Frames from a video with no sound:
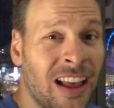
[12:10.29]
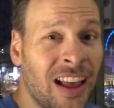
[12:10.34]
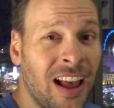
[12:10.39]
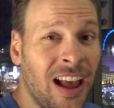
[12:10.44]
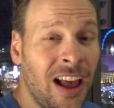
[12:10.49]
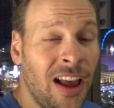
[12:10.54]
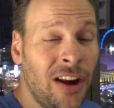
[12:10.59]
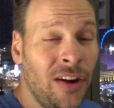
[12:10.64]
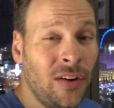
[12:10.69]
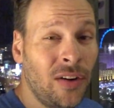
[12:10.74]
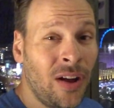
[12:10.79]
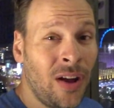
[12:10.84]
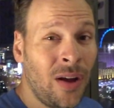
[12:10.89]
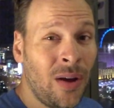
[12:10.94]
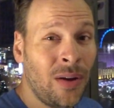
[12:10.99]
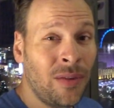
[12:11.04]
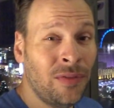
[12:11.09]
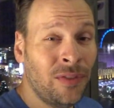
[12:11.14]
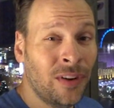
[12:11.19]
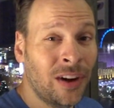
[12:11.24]
I don't know how I
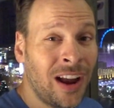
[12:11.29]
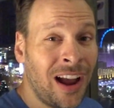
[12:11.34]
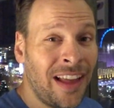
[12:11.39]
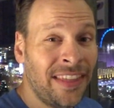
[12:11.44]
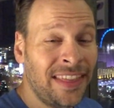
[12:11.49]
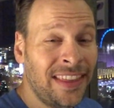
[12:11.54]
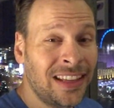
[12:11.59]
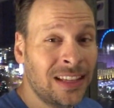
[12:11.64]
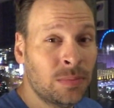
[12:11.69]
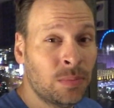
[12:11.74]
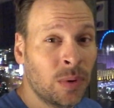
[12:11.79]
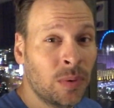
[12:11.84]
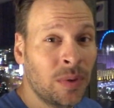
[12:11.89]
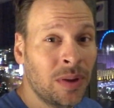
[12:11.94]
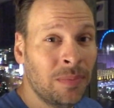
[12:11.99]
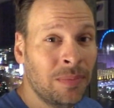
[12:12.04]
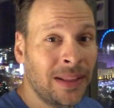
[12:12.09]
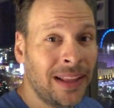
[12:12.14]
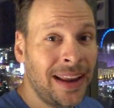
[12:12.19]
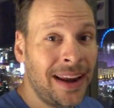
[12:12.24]
forgot this, but we
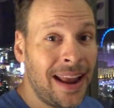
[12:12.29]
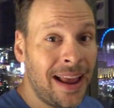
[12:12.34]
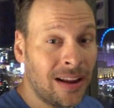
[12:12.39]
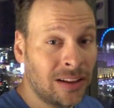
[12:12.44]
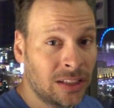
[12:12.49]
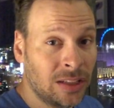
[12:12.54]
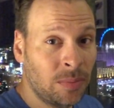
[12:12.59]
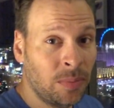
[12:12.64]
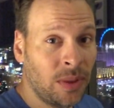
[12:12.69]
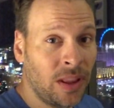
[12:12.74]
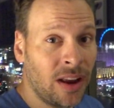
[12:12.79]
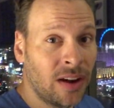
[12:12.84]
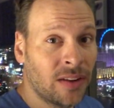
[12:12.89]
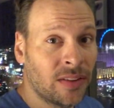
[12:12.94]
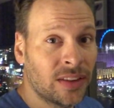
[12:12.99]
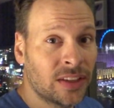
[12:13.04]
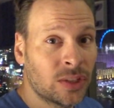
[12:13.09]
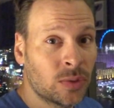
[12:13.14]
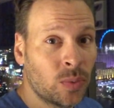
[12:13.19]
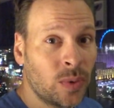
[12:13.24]
played Altiplano
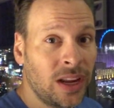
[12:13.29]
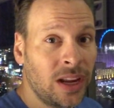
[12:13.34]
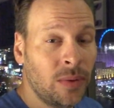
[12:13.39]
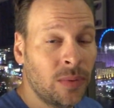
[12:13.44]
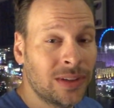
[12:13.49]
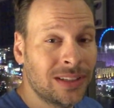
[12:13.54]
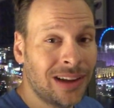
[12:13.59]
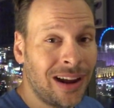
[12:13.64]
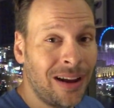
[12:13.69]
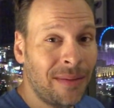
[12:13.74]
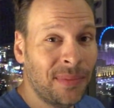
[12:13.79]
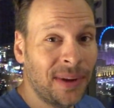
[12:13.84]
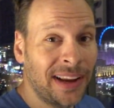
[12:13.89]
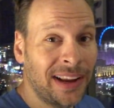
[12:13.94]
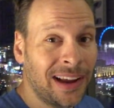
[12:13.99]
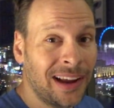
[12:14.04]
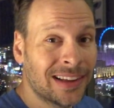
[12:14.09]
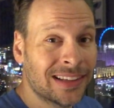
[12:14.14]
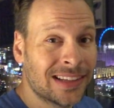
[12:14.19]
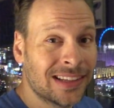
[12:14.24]
this week. We taught my
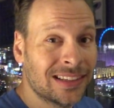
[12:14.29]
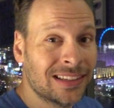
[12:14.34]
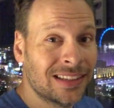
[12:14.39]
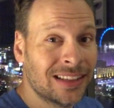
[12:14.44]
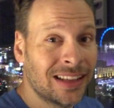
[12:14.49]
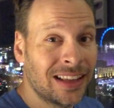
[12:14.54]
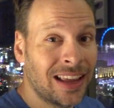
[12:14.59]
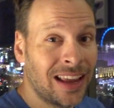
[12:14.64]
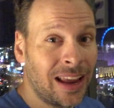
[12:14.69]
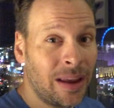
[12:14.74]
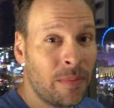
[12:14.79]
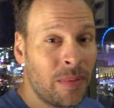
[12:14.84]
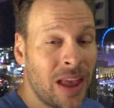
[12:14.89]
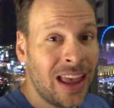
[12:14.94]
cousins the game.